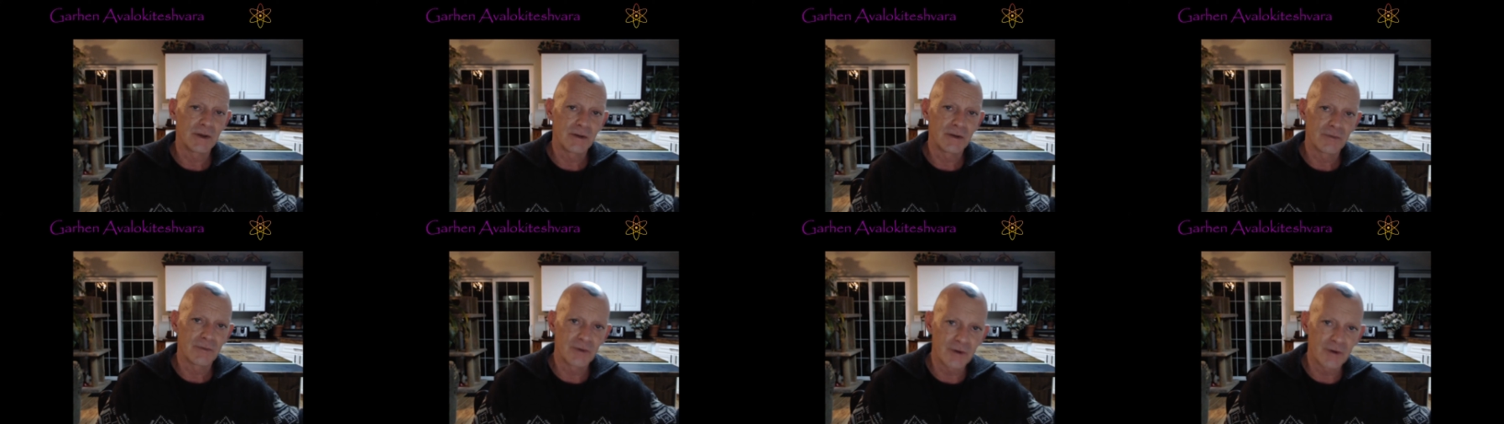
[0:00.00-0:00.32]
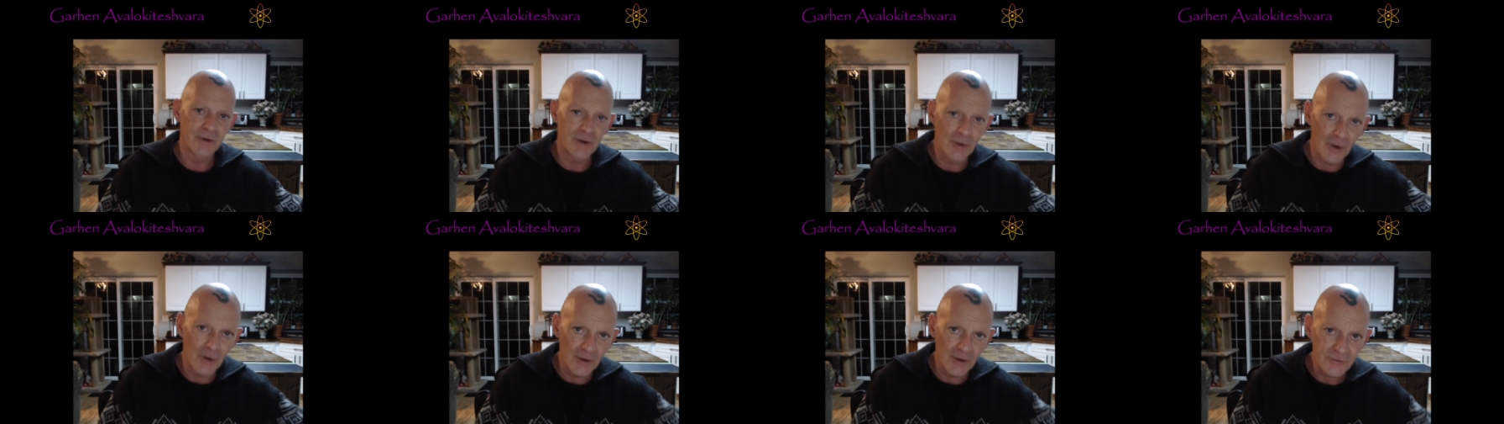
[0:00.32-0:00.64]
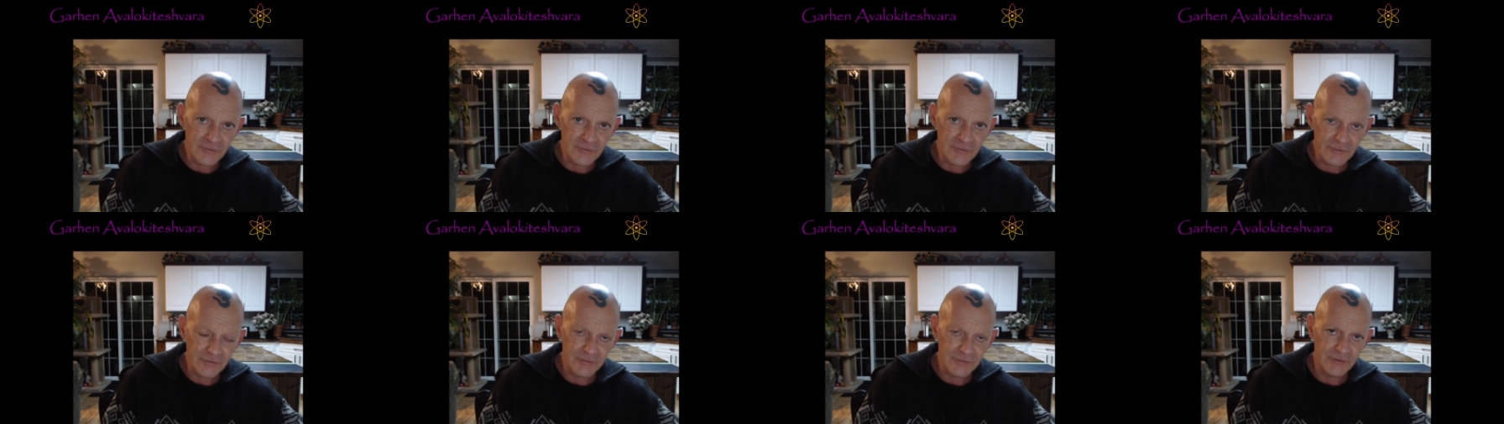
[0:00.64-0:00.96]
The
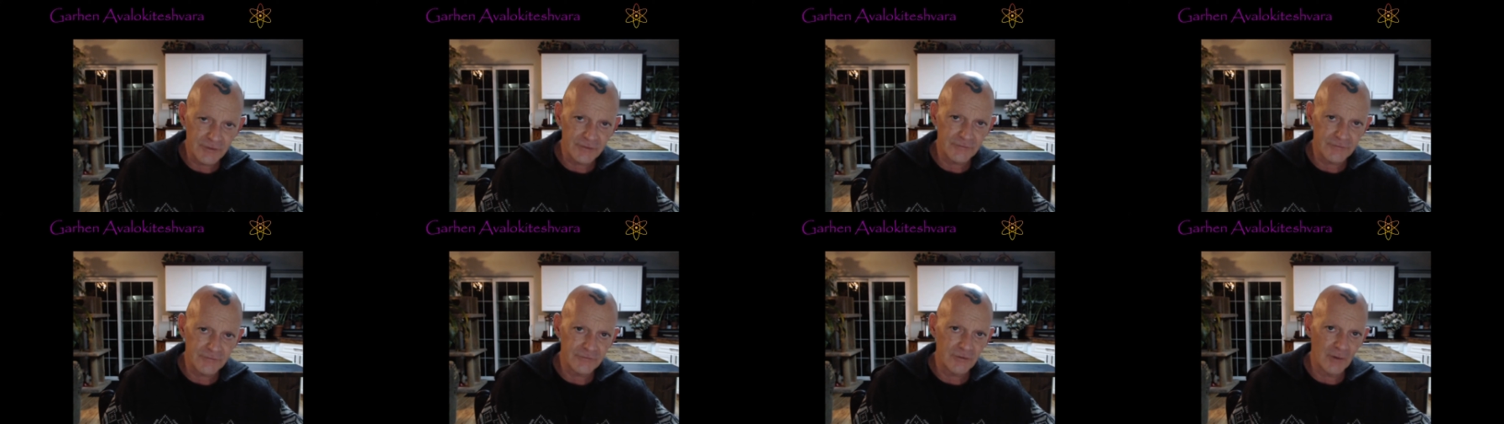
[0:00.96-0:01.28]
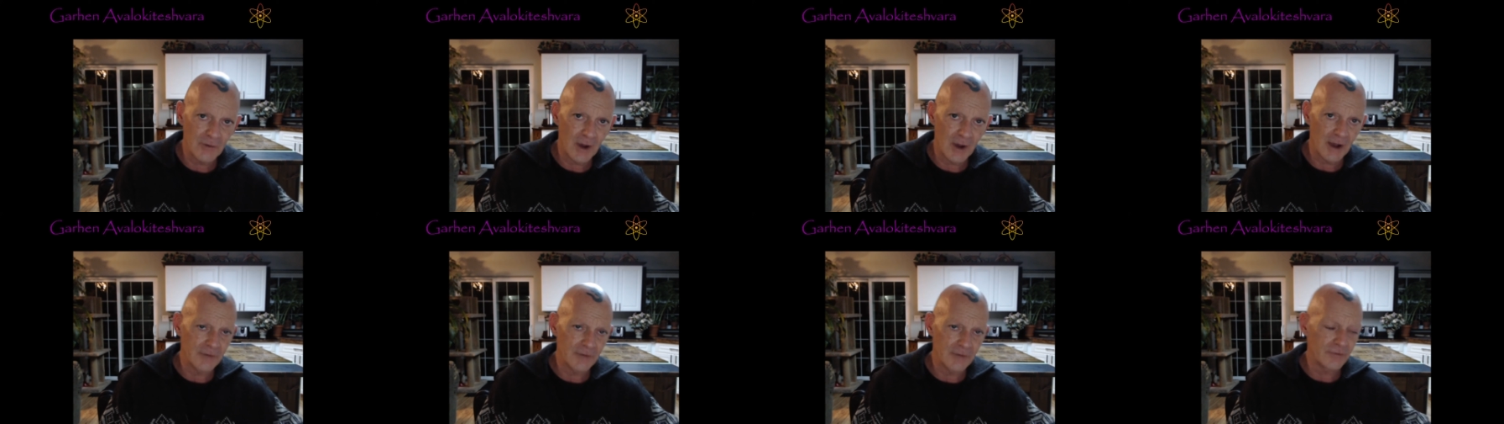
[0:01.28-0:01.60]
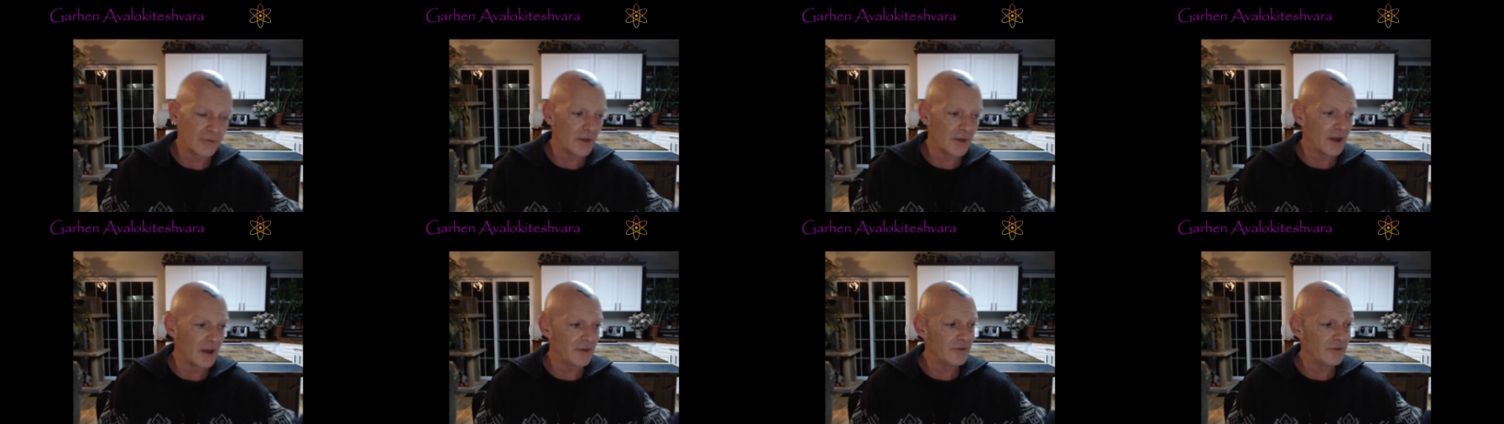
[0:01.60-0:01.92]
consciousness you had
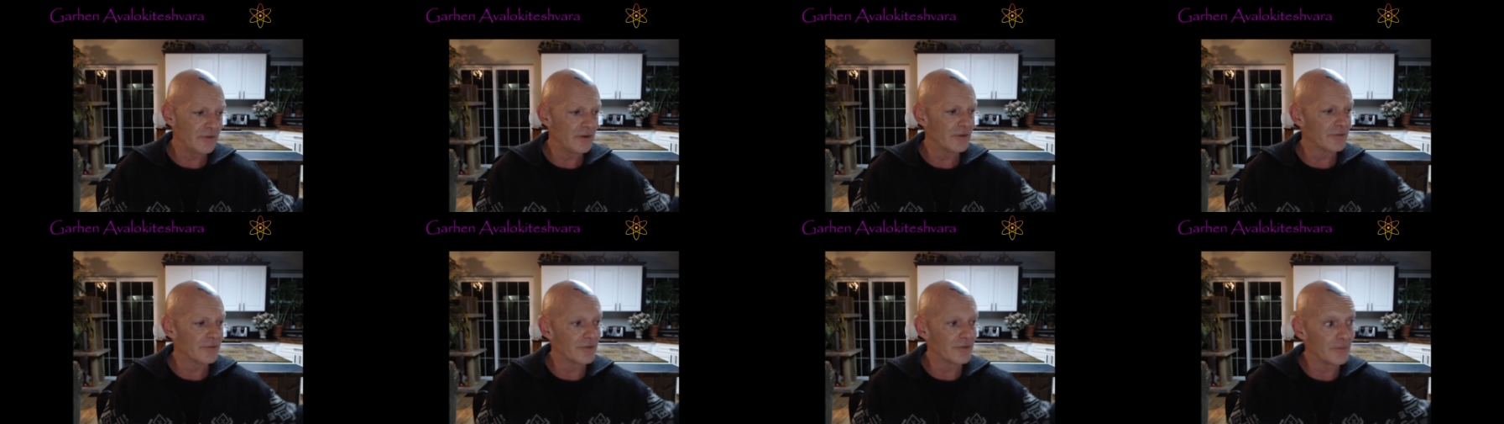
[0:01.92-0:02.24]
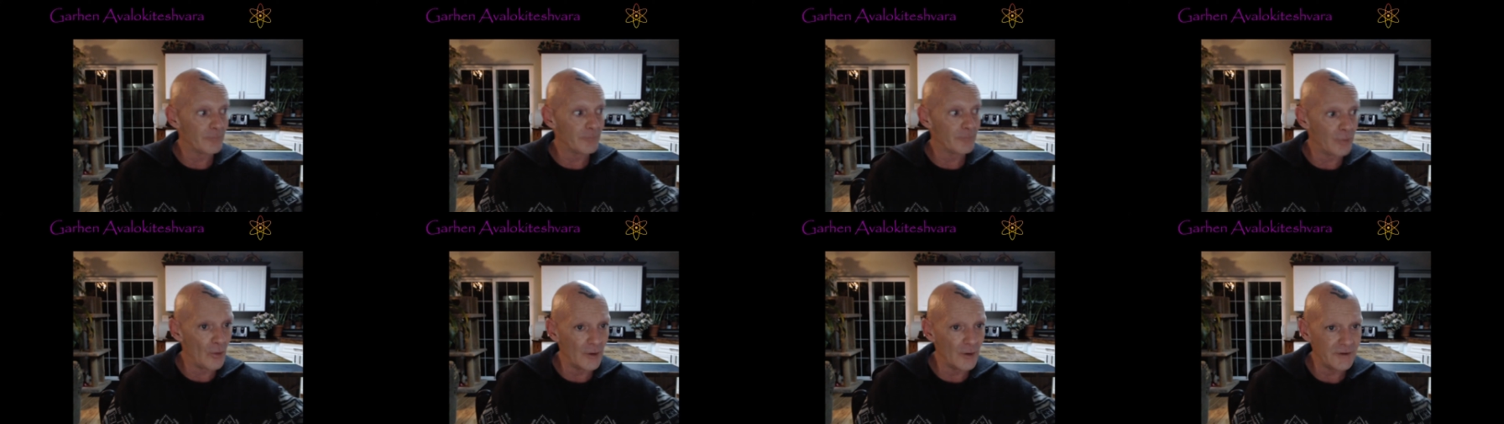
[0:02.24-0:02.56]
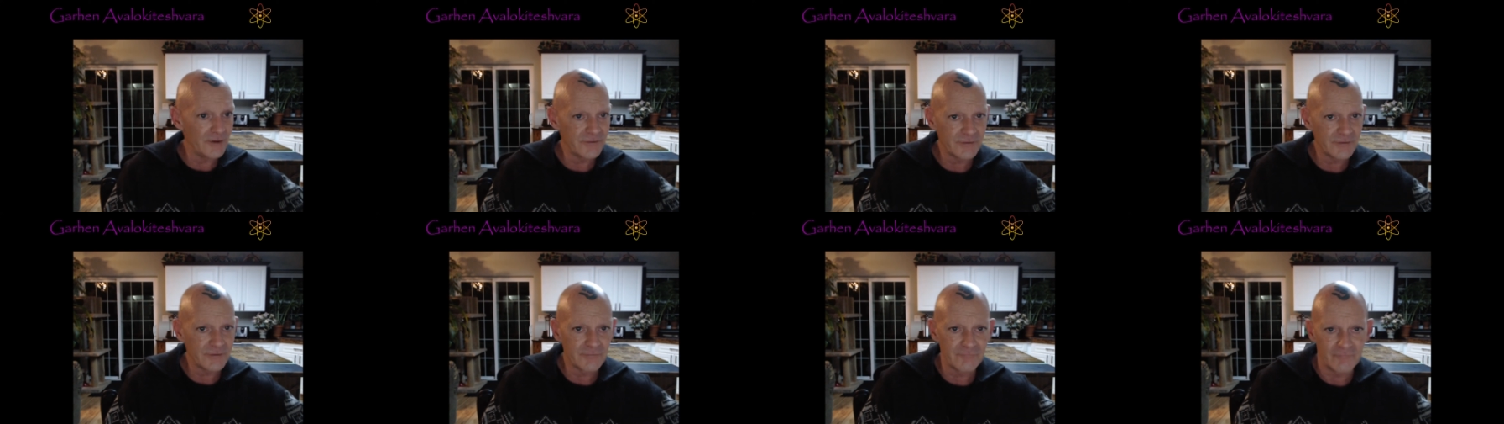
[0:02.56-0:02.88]
then, the
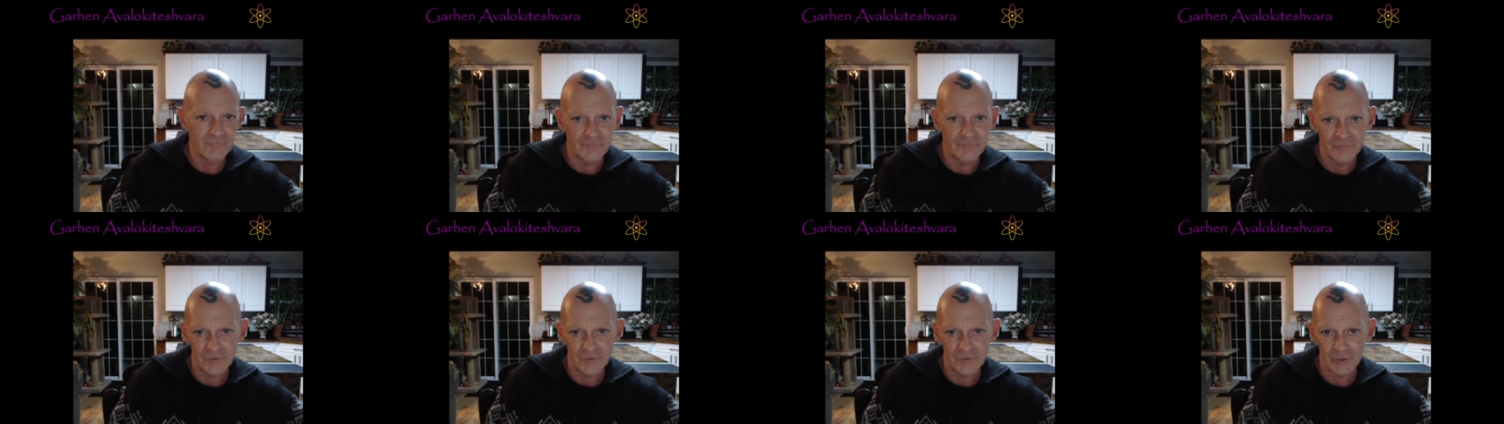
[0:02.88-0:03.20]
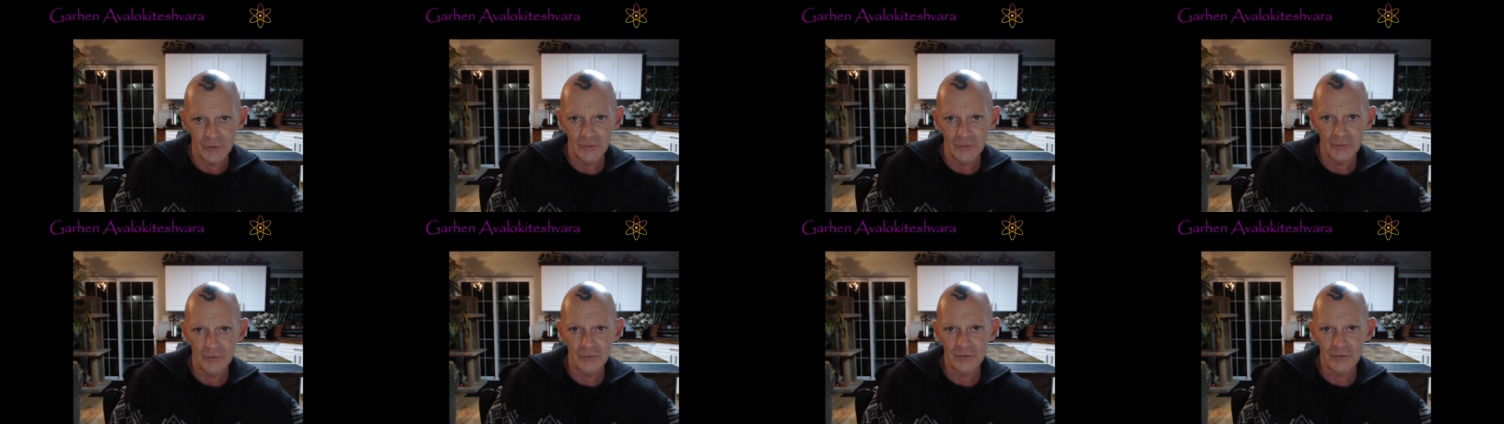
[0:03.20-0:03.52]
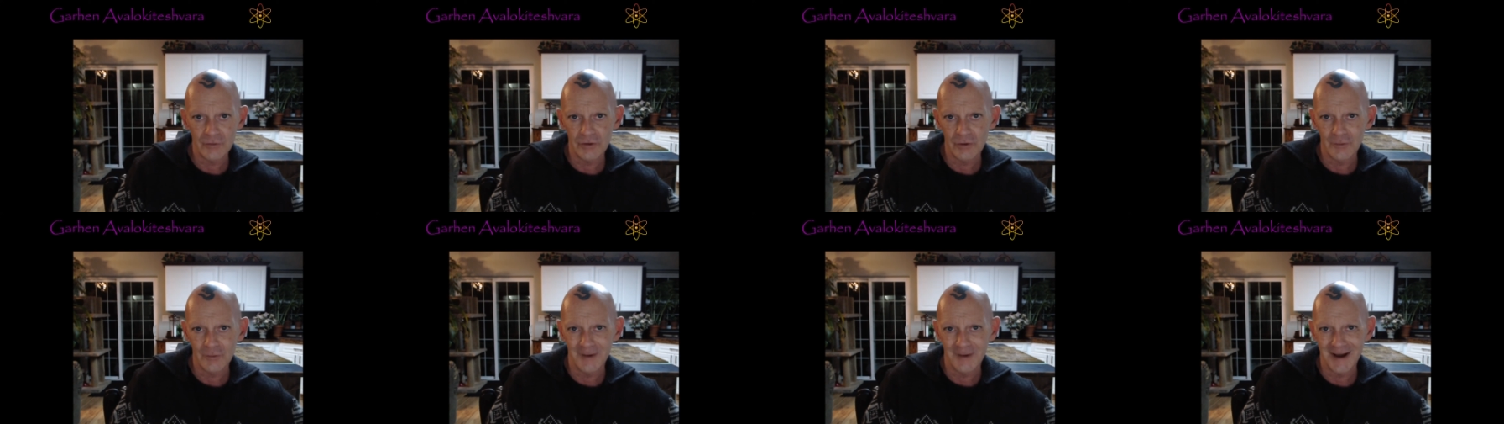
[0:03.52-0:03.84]
point of view
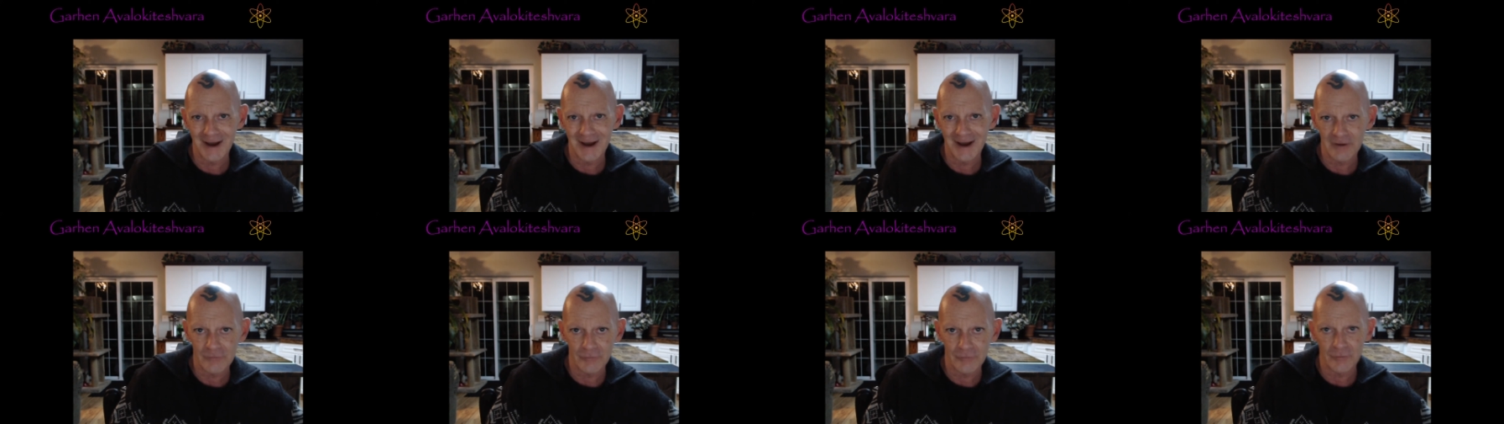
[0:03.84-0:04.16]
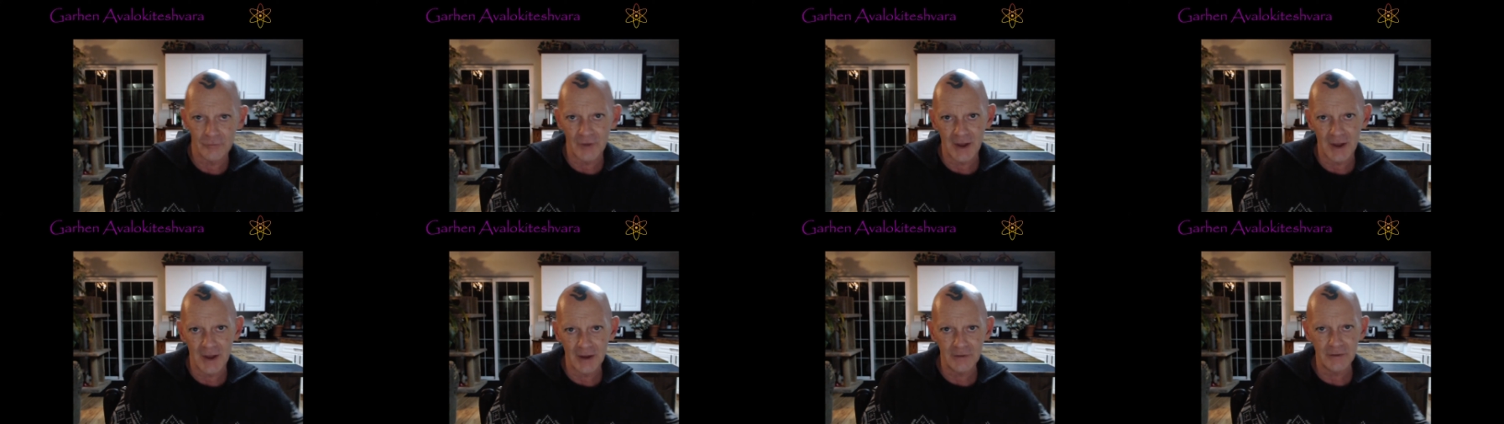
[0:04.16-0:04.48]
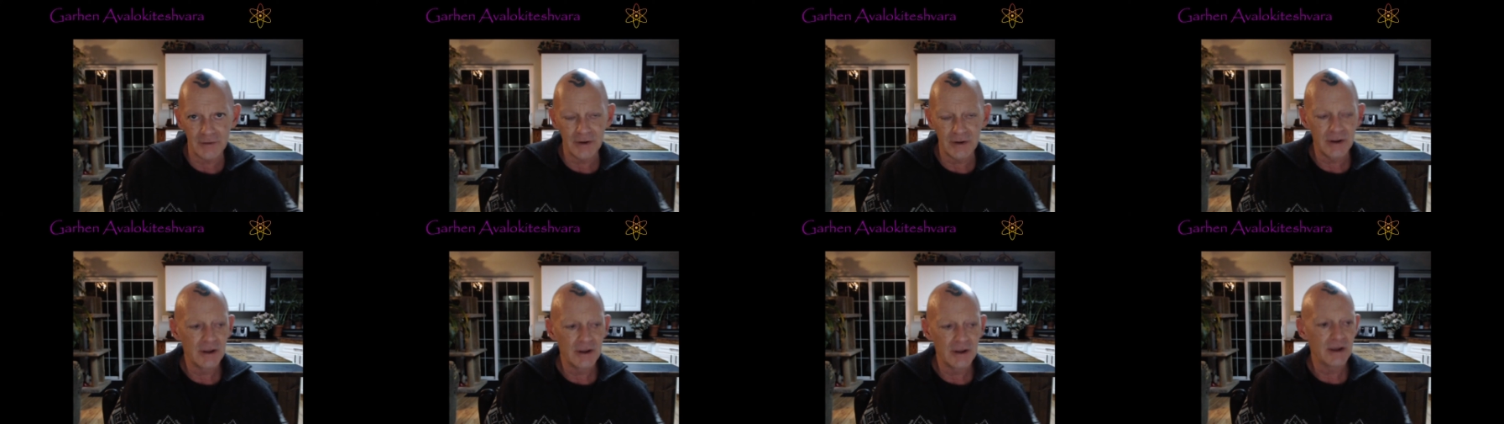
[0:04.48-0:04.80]
you had then,